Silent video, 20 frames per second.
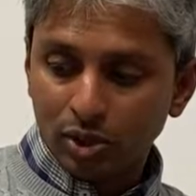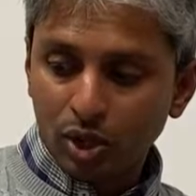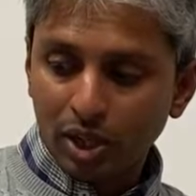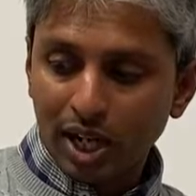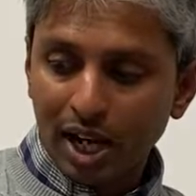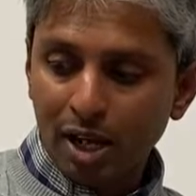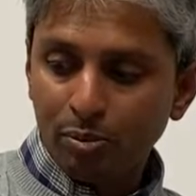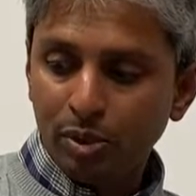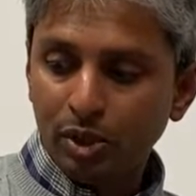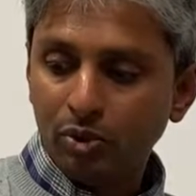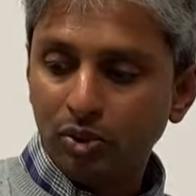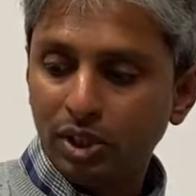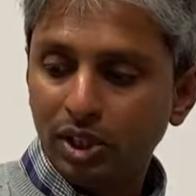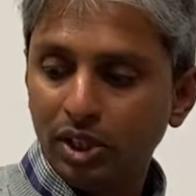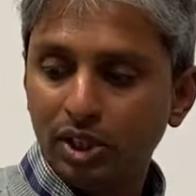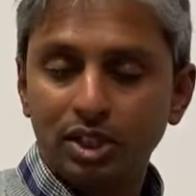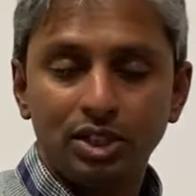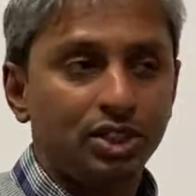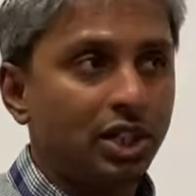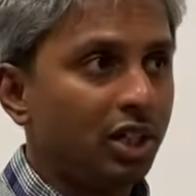not happen within
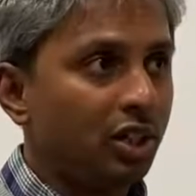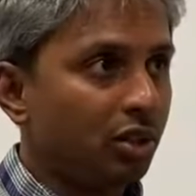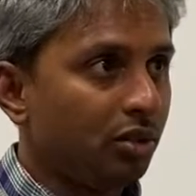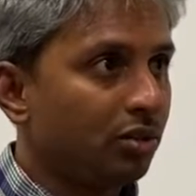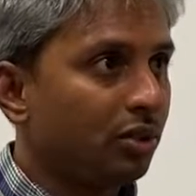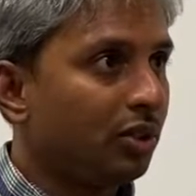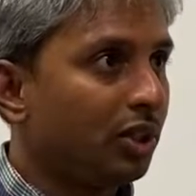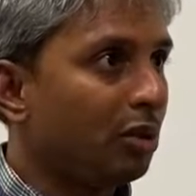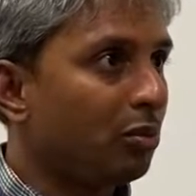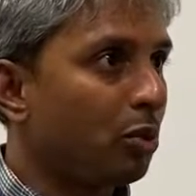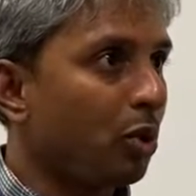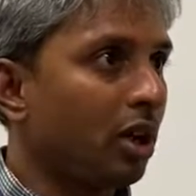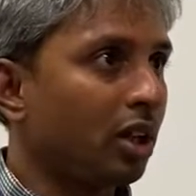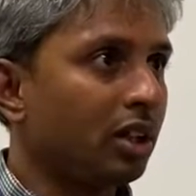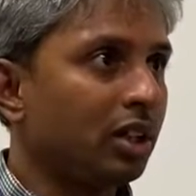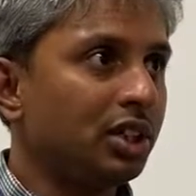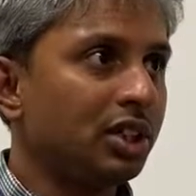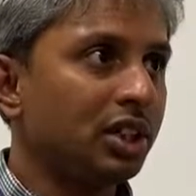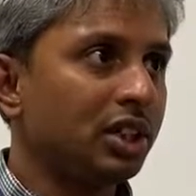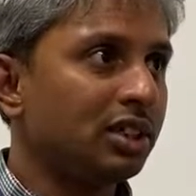this 10 to 15
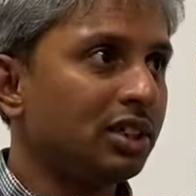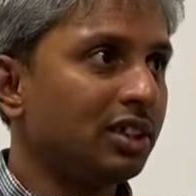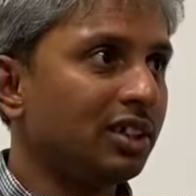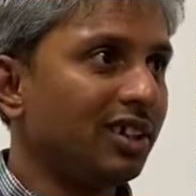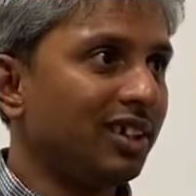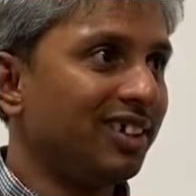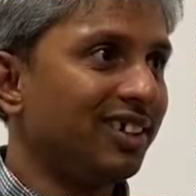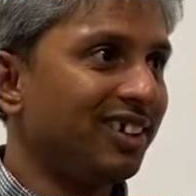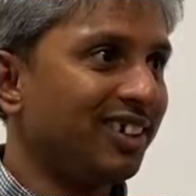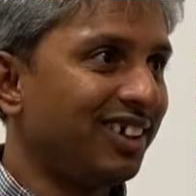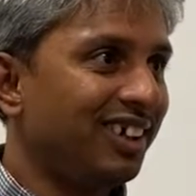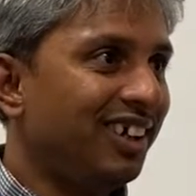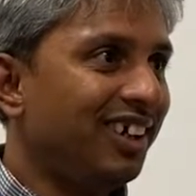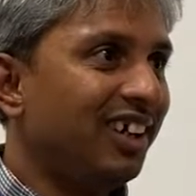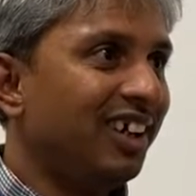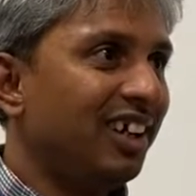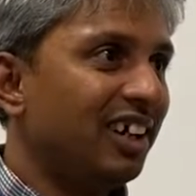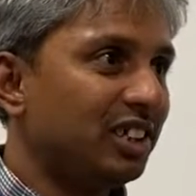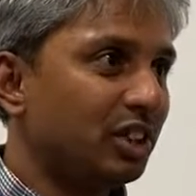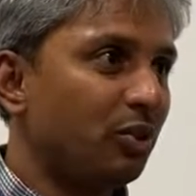product niches,
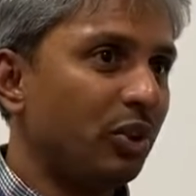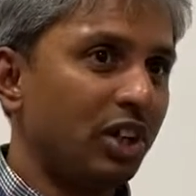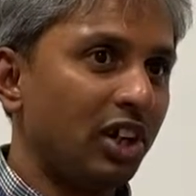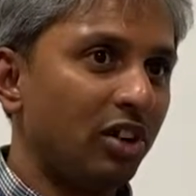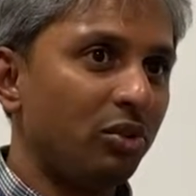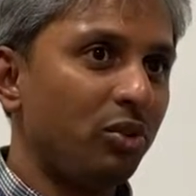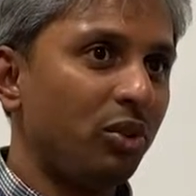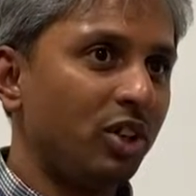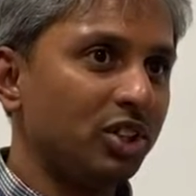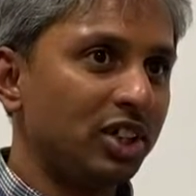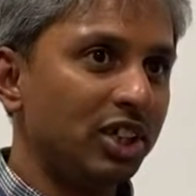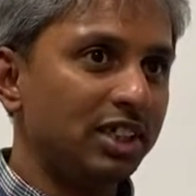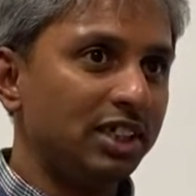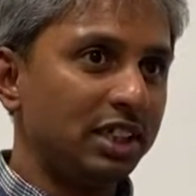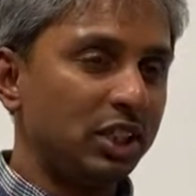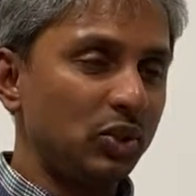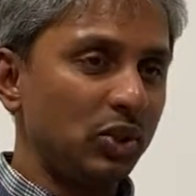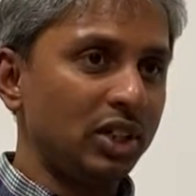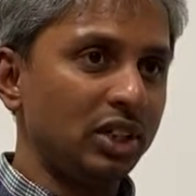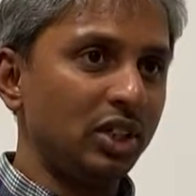that's a very unfortunate
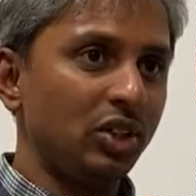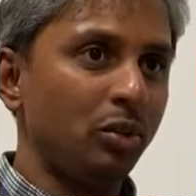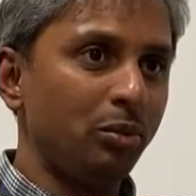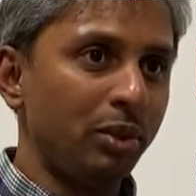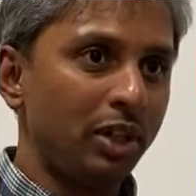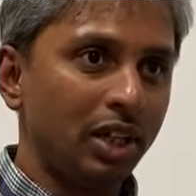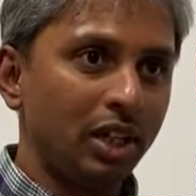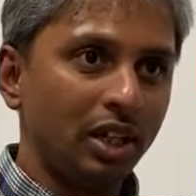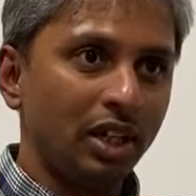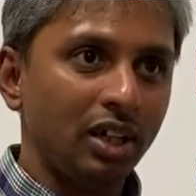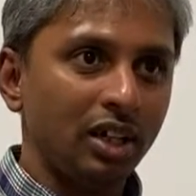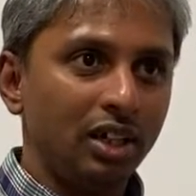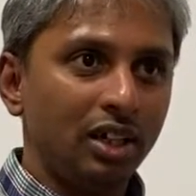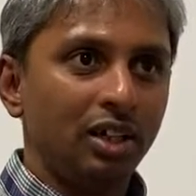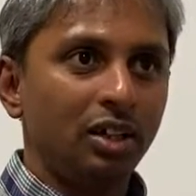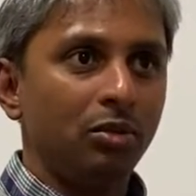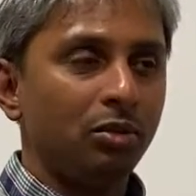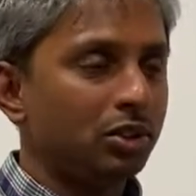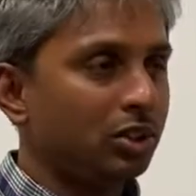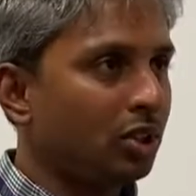situation to be in.
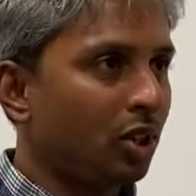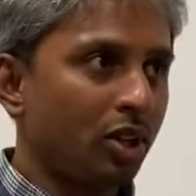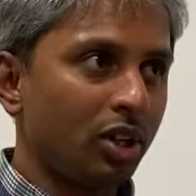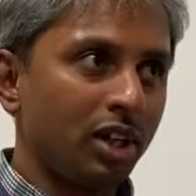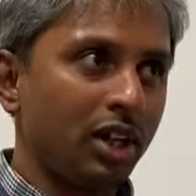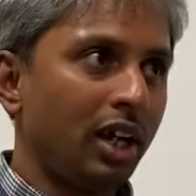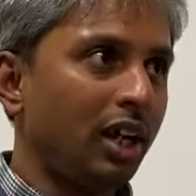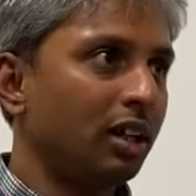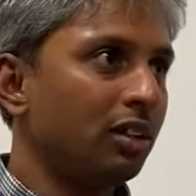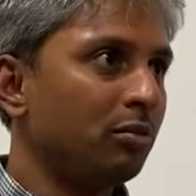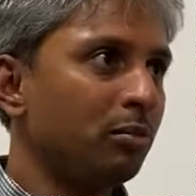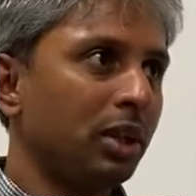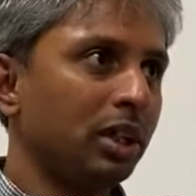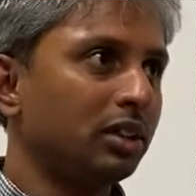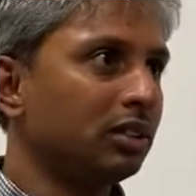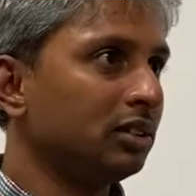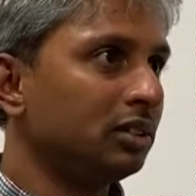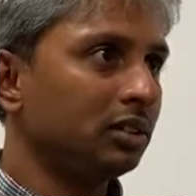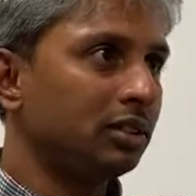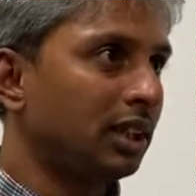Start again, but
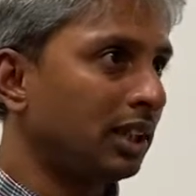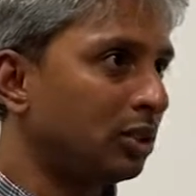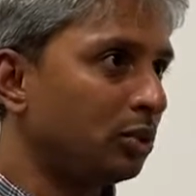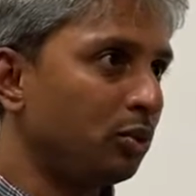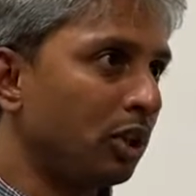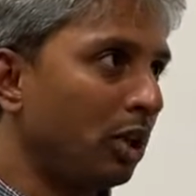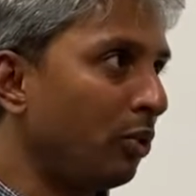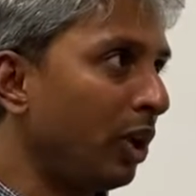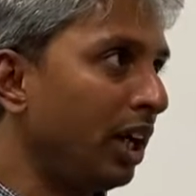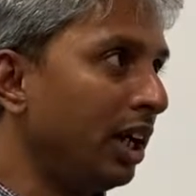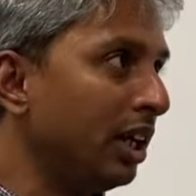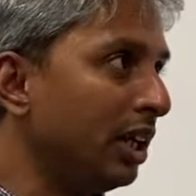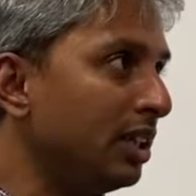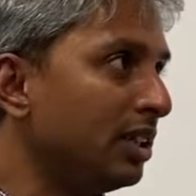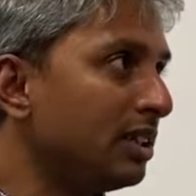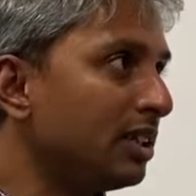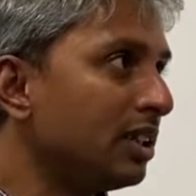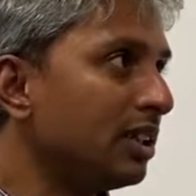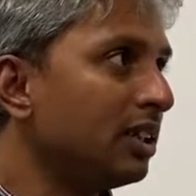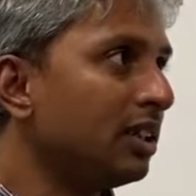that's the way it
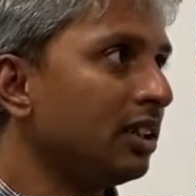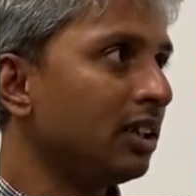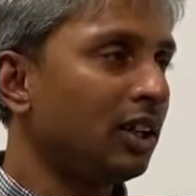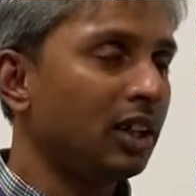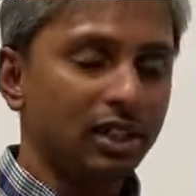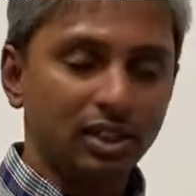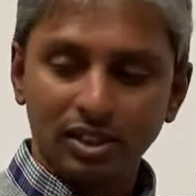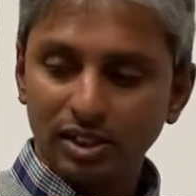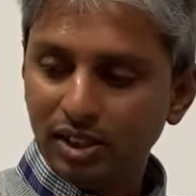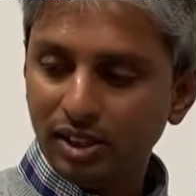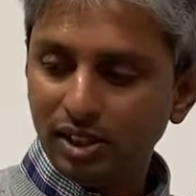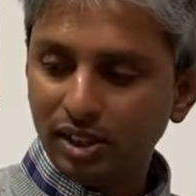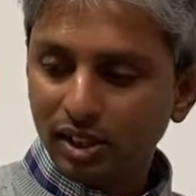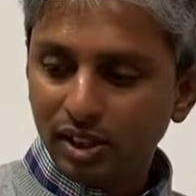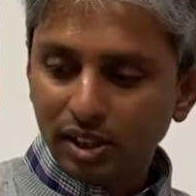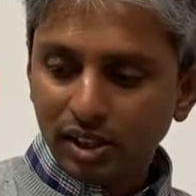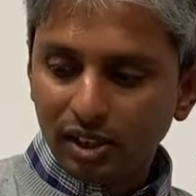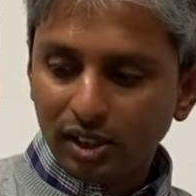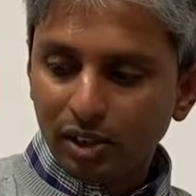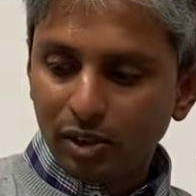is.
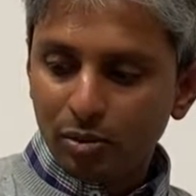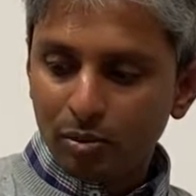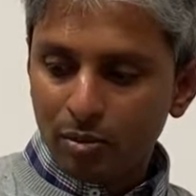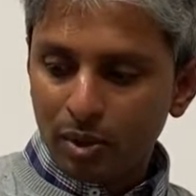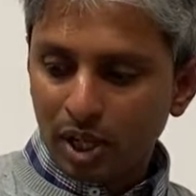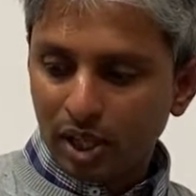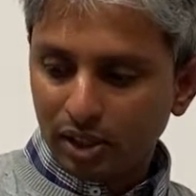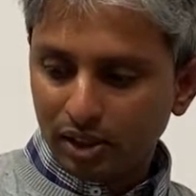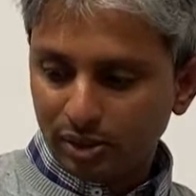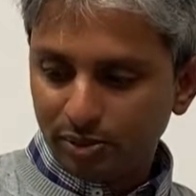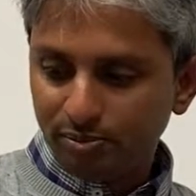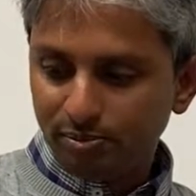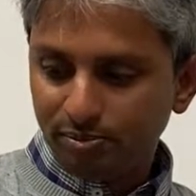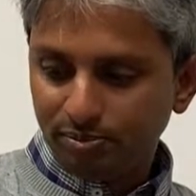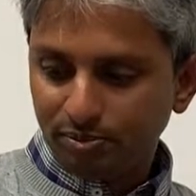But